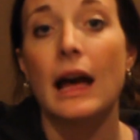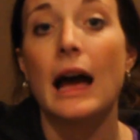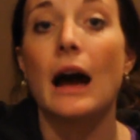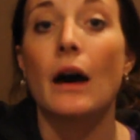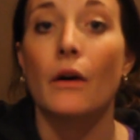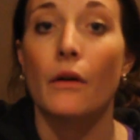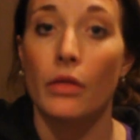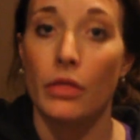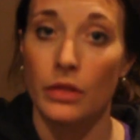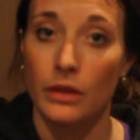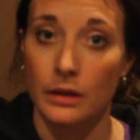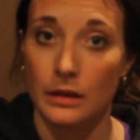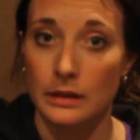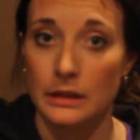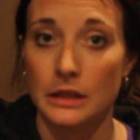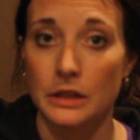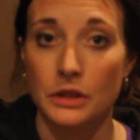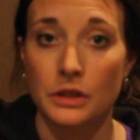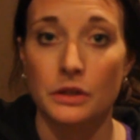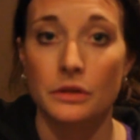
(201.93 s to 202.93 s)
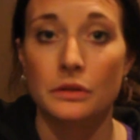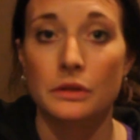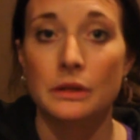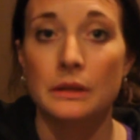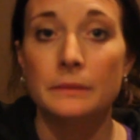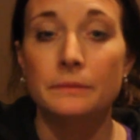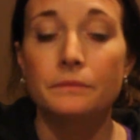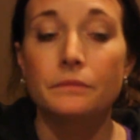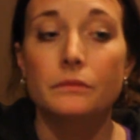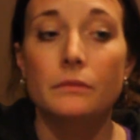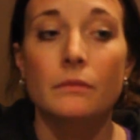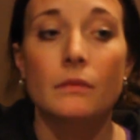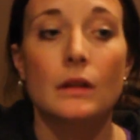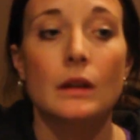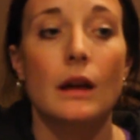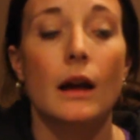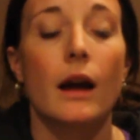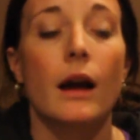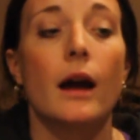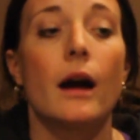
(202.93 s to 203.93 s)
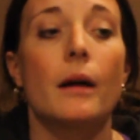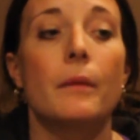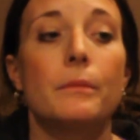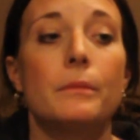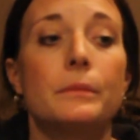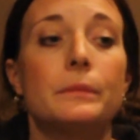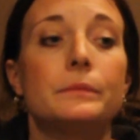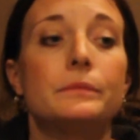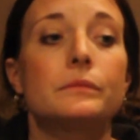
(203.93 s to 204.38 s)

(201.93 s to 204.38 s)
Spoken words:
out the tissues. And